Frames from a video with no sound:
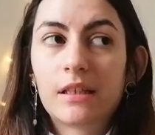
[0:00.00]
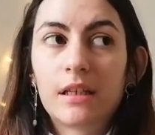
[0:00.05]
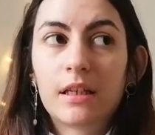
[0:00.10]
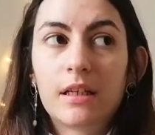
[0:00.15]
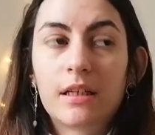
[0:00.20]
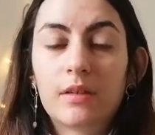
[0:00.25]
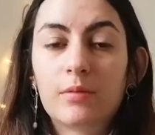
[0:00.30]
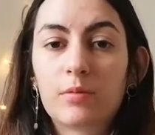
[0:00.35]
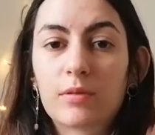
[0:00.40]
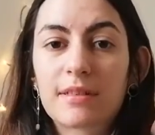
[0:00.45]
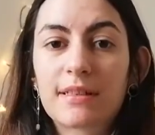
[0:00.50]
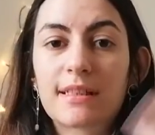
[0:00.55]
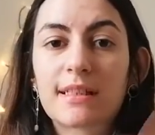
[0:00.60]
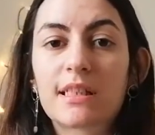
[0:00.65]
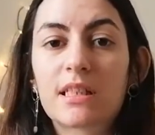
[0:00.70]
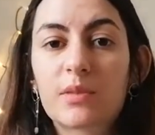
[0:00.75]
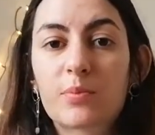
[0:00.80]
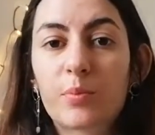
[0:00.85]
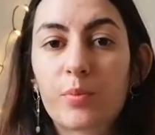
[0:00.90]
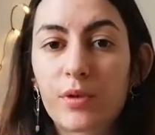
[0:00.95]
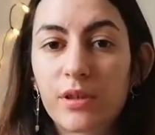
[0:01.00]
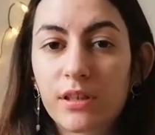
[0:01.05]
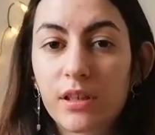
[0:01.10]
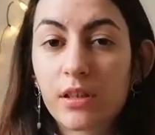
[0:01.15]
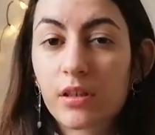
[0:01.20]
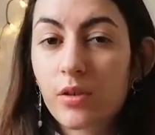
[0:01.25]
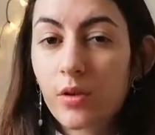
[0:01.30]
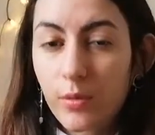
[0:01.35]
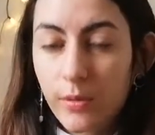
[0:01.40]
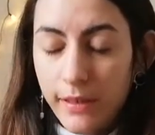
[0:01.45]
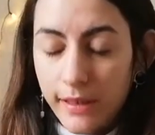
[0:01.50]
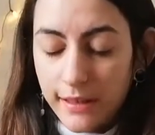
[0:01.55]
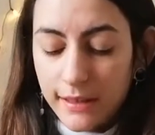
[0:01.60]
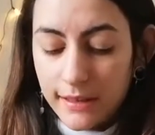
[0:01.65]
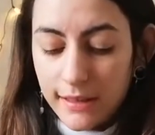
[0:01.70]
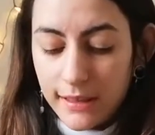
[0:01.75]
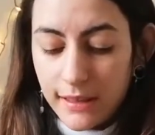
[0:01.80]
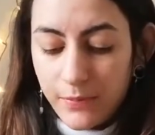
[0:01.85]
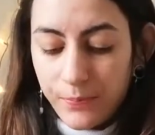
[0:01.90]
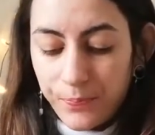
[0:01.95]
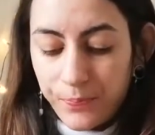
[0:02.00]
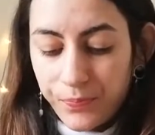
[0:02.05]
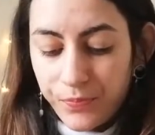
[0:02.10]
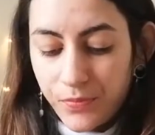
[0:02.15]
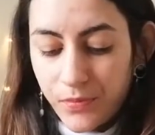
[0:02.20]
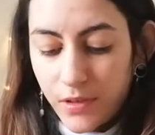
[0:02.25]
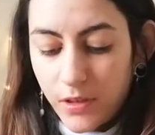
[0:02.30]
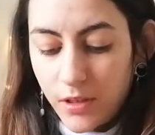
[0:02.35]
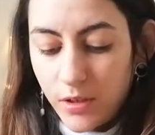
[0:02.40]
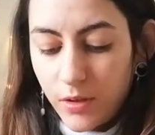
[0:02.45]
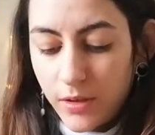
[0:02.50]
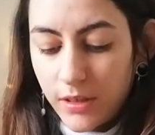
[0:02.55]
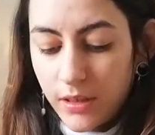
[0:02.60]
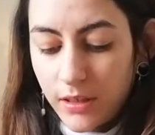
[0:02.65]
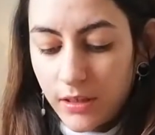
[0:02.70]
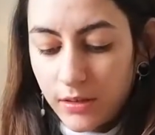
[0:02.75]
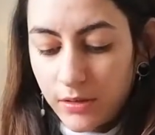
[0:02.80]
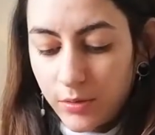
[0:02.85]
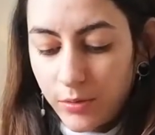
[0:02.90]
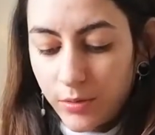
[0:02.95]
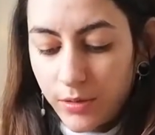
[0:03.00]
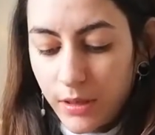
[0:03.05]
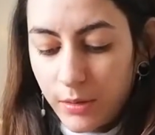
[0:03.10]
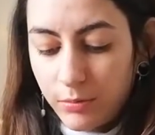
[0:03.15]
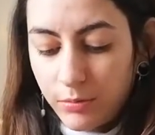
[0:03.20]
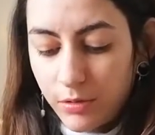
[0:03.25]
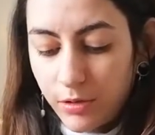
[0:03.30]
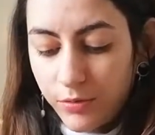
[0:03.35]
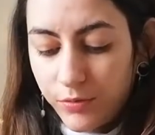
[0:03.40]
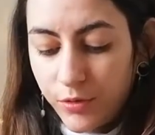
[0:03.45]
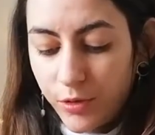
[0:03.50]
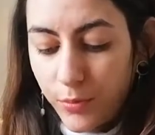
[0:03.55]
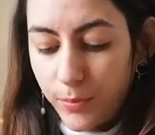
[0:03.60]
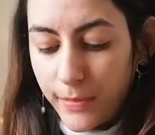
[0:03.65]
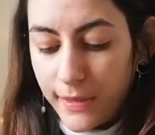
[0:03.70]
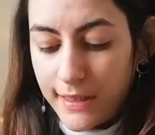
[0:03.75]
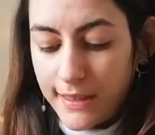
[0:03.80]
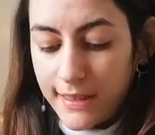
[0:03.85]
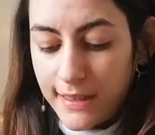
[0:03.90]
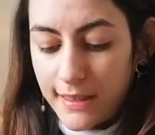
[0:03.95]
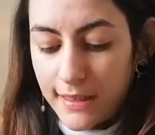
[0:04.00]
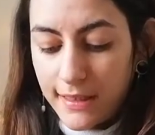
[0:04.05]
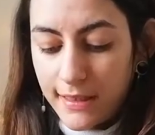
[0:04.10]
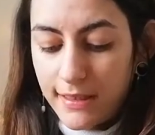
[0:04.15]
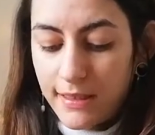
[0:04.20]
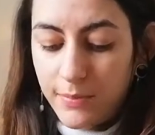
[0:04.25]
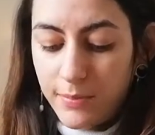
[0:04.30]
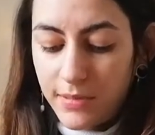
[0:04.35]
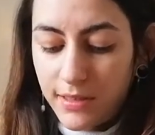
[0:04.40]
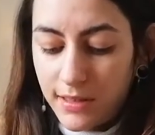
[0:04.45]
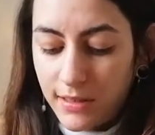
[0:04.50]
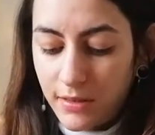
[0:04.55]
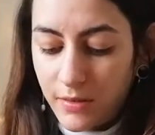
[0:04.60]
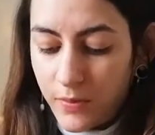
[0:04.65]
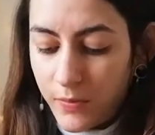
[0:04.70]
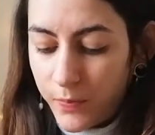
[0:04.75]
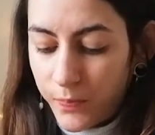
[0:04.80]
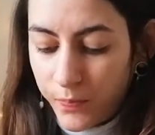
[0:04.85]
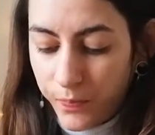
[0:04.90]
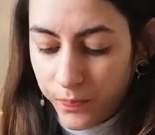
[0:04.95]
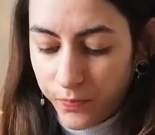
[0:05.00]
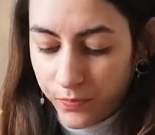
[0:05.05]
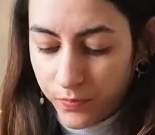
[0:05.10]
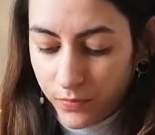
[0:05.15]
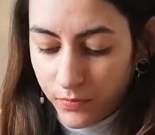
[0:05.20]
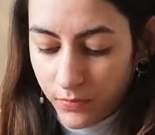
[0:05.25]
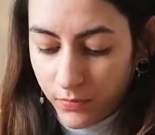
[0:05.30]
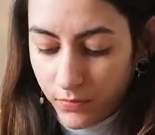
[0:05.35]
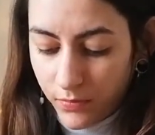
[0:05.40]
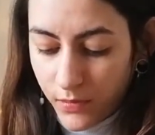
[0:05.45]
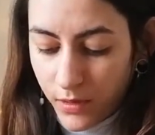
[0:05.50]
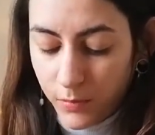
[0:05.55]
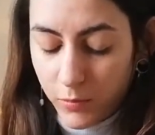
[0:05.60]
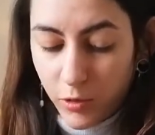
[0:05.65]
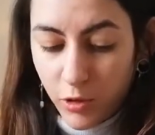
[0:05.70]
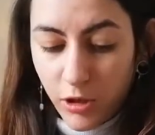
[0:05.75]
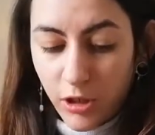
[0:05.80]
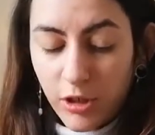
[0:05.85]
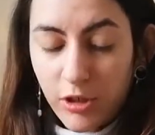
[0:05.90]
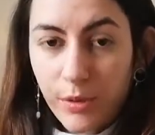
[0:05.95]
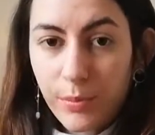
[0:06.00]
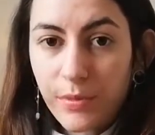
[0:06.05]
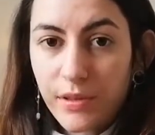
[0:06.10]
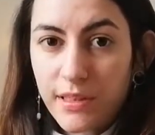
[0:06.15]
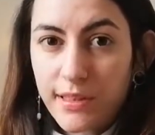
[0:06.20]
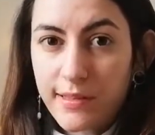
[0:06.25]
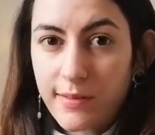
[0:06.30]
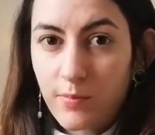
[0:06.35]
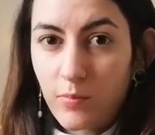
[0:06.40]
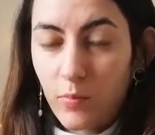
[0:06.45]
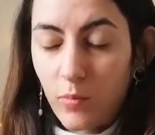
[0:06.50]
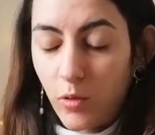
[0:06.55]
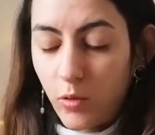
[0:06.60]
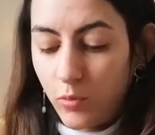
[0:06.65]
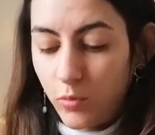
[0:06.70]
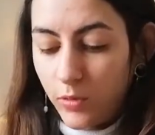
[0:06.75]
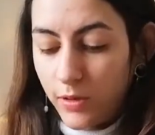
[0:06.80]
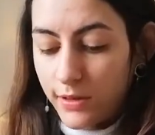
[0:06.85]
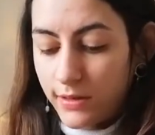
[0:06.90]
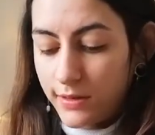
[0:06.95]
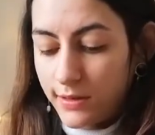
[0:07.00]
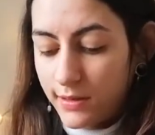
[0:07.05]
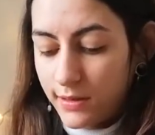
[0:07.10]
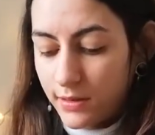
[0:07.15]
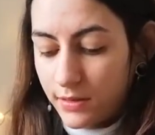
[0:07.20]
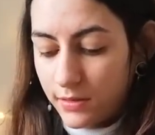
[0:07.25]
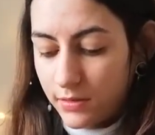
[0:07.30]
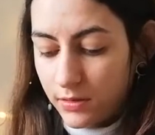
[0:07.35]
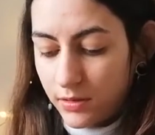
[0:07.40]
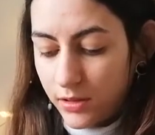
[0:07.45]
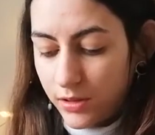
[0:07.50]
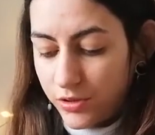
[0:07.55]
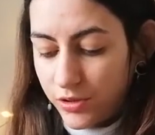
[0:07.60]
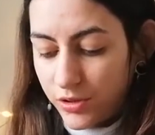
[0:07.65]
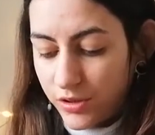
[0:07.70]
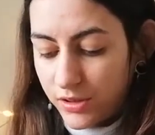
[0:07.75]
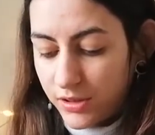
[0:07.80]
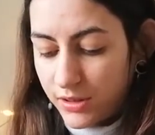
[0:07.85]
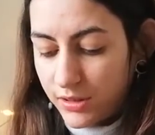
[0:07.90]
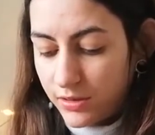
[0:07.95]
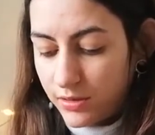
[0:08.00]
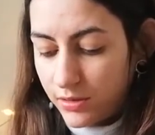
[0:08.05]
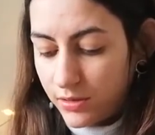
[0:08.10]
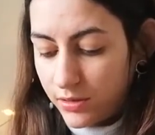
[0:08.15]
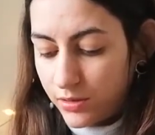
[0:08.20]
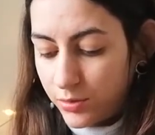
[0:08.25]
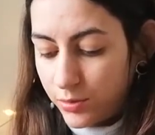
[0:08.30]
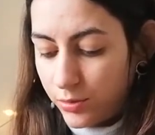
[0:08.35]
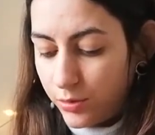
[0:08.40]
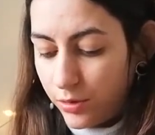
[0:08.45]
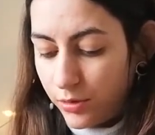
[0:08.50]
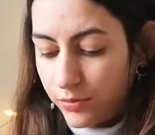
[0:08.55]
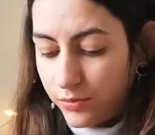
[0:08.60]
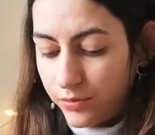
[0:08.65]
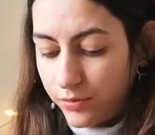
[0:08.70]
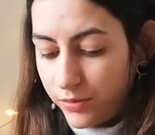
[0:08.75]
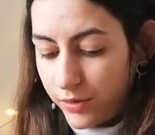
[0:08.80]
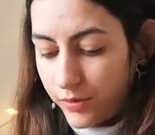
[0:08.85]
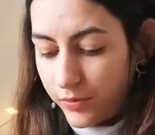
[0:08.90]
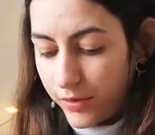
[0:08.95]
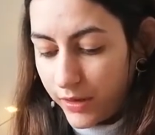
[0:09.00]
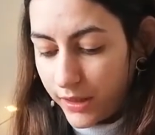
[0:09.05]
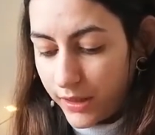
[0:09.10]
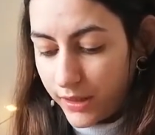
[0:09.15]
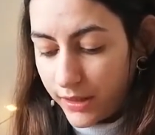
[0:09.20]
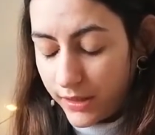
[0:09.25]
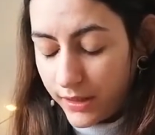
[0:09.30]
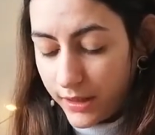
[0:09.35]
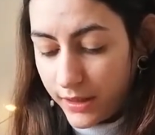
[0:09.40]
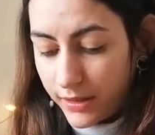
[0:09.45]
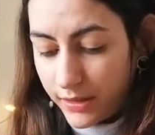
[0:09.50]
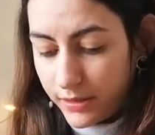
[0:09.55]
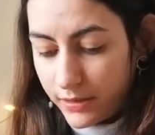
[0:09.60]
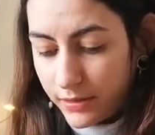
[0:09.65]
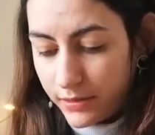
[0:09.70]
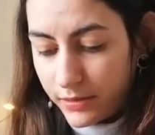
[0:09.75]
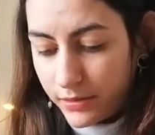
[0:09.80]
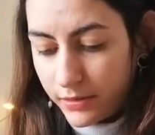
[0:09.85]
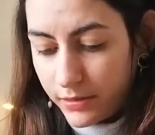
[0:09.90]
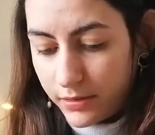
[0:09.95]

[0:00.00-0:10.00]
it wasn't spreaded correctly, you can grab one of your masking tapes. I'm gonna grab the small ones. I just took off the can.